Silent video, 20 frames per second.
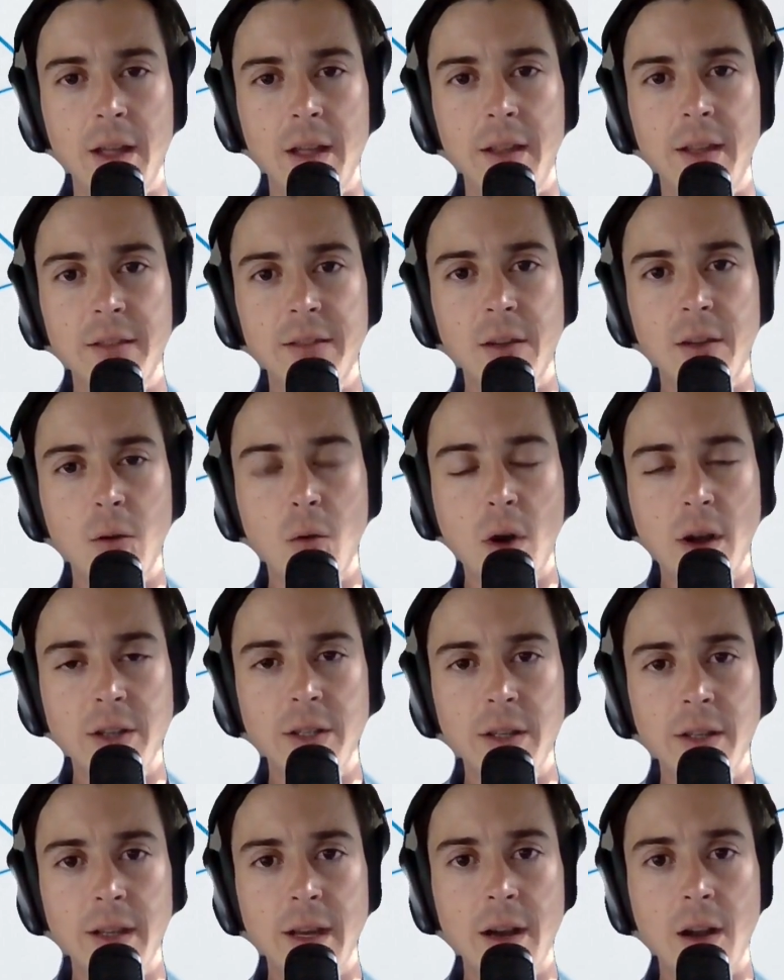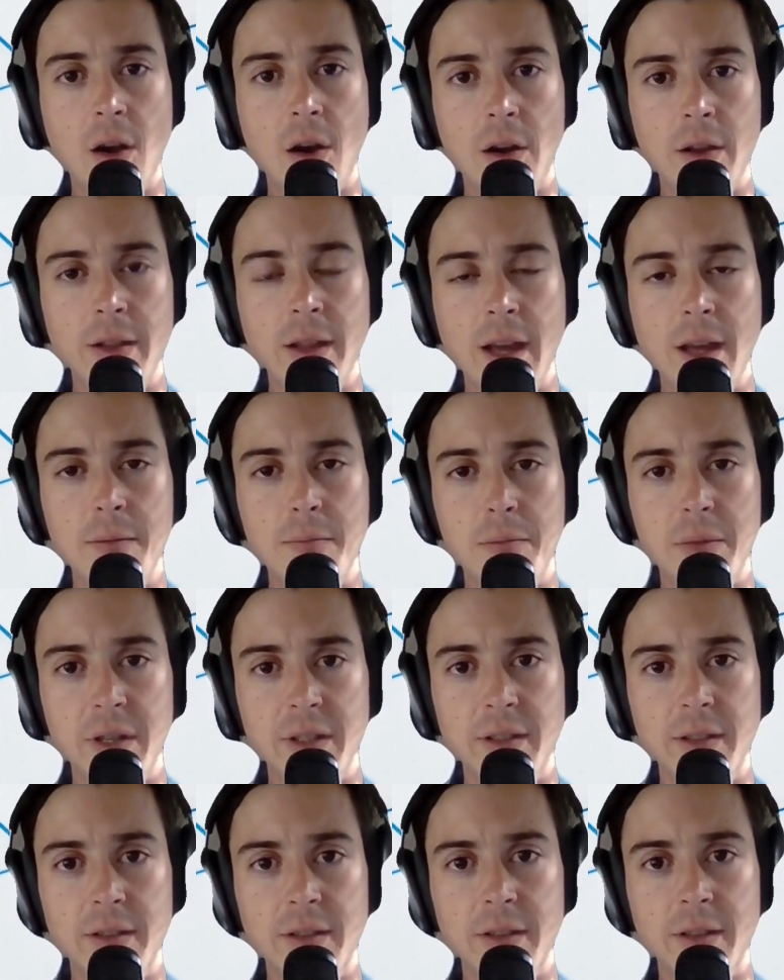That's a question that online
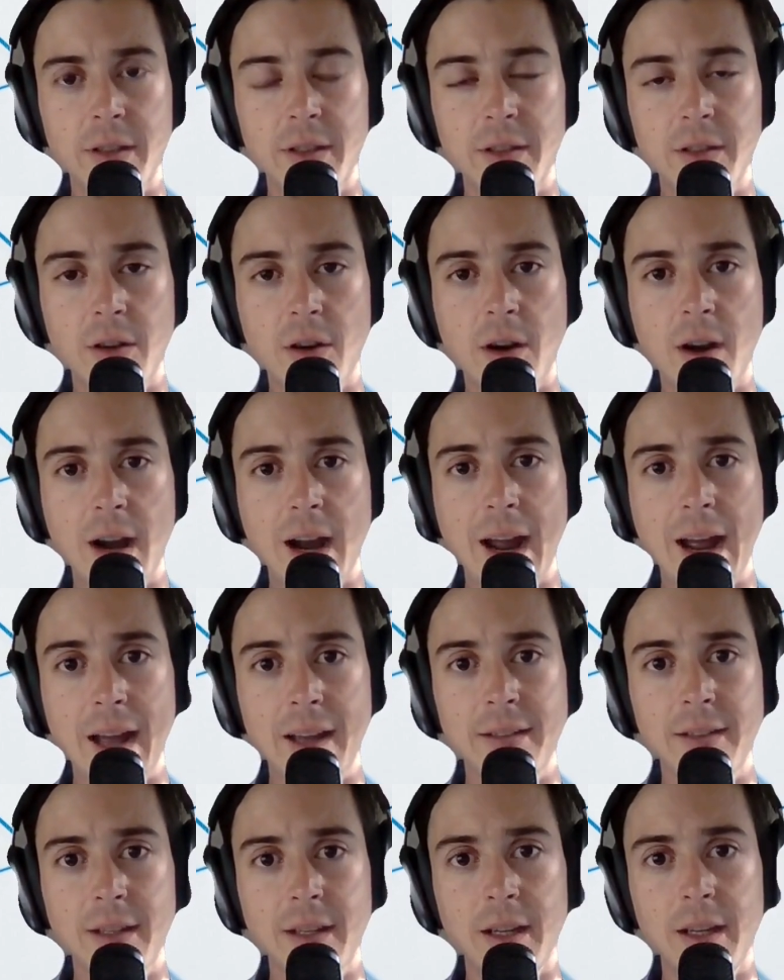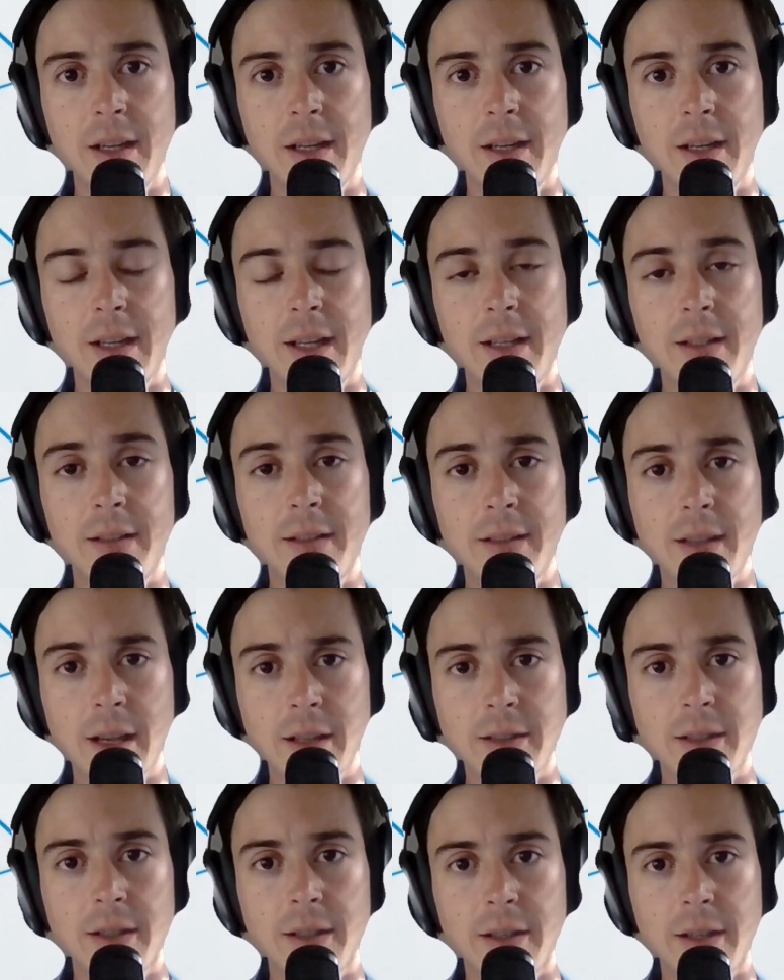businesses are asking
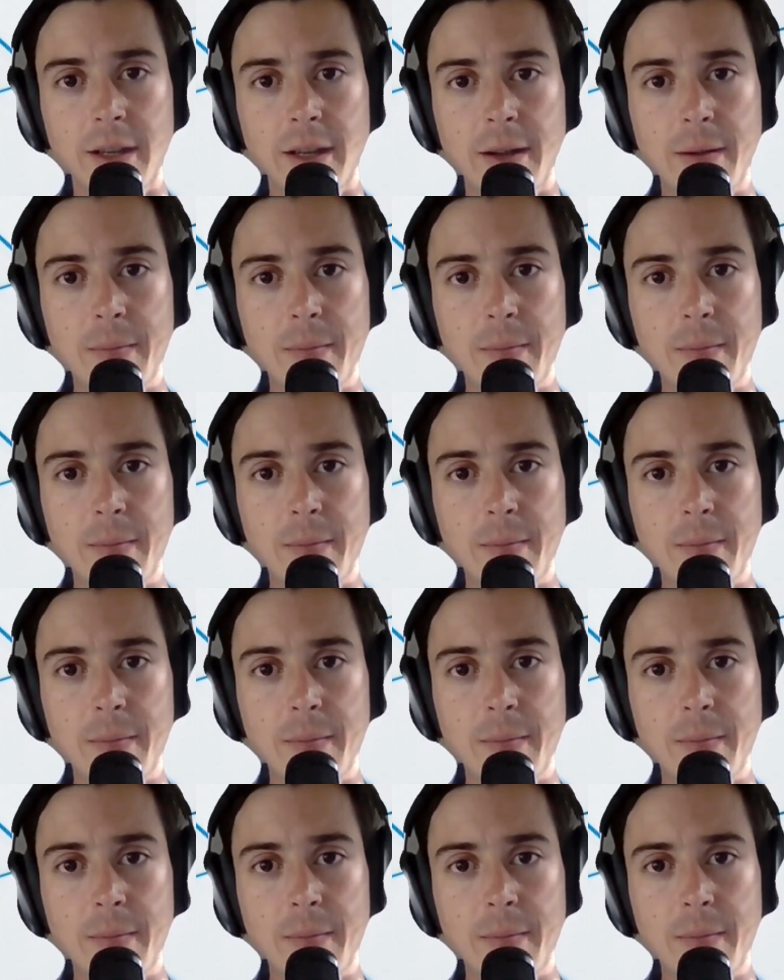incessantly.